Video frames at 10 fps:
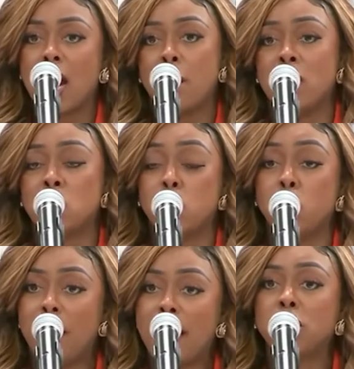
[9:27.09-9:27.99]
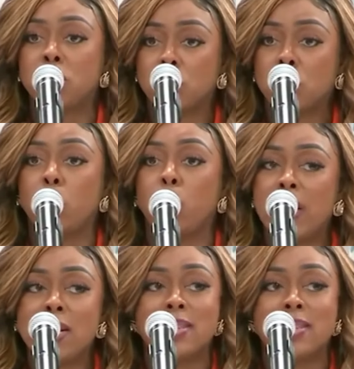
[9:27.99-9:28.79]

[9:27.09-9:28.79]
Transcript: Clips like that even made into